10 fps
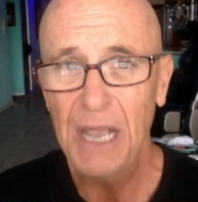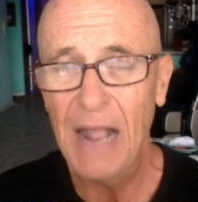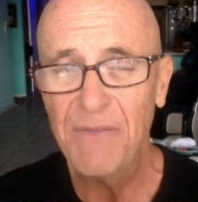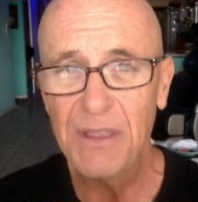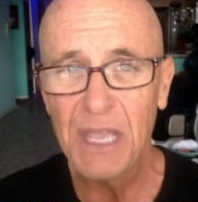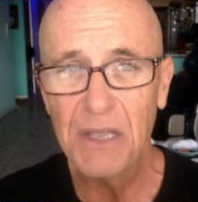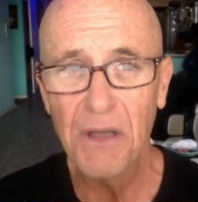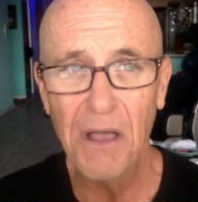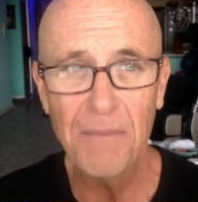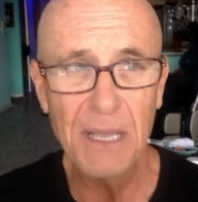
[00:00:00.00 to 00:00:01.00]
and then they
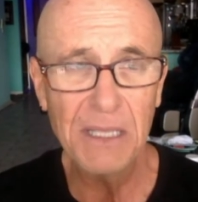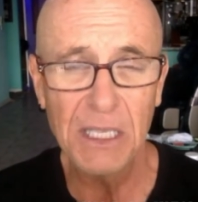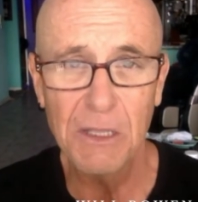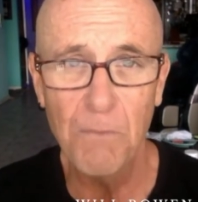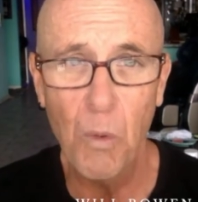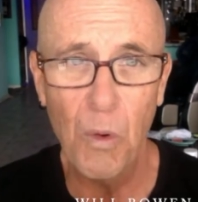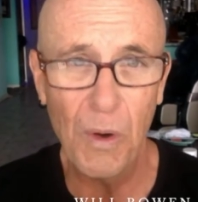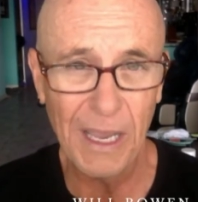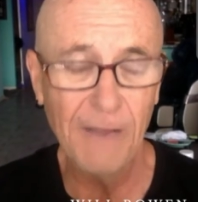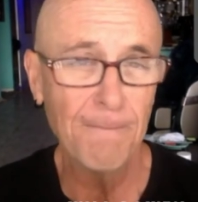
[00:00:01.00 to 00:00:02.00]
comment that the
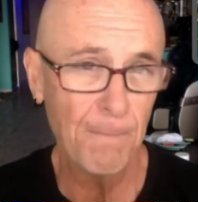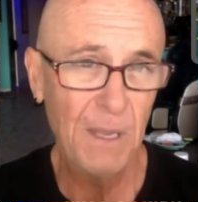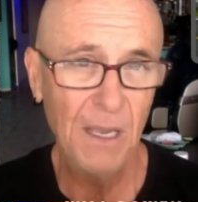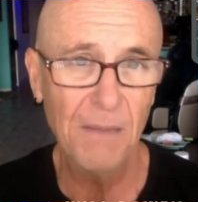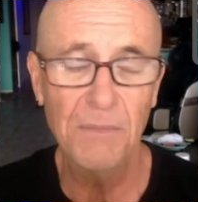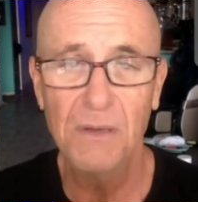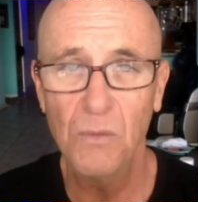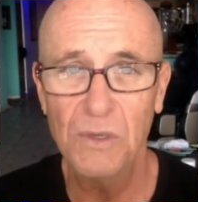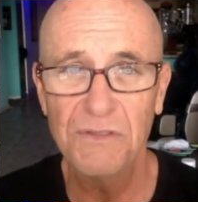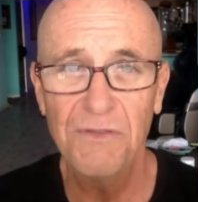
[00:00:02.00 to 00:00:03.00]
boy him
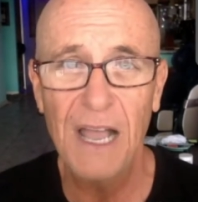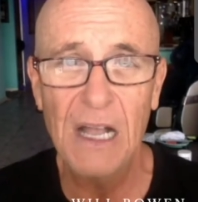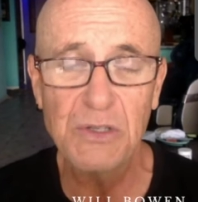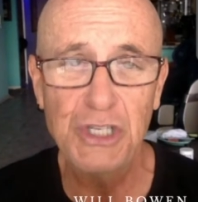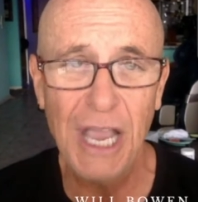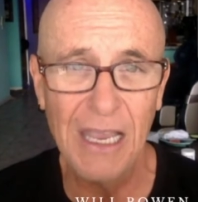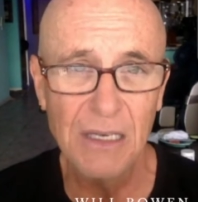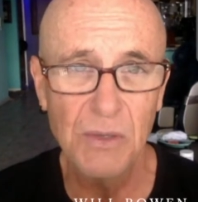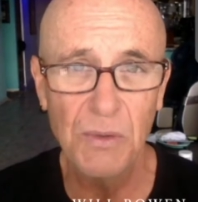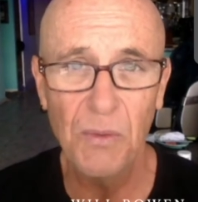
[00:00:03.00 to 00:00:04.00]
was found
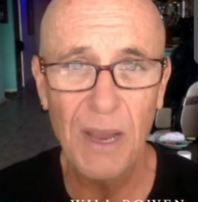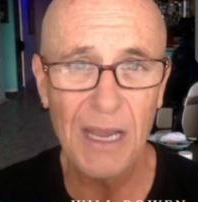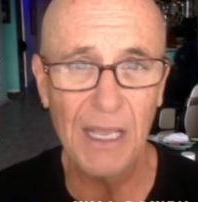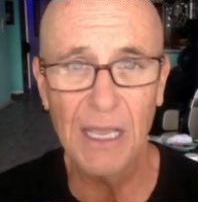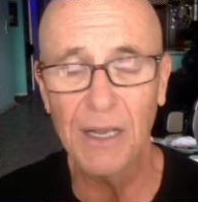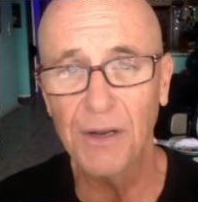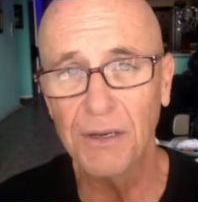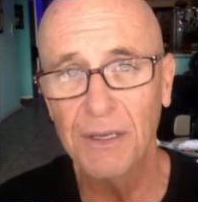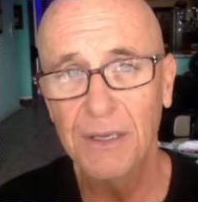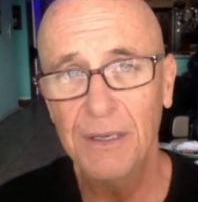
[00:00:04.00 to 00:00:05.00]
chained to a radiator.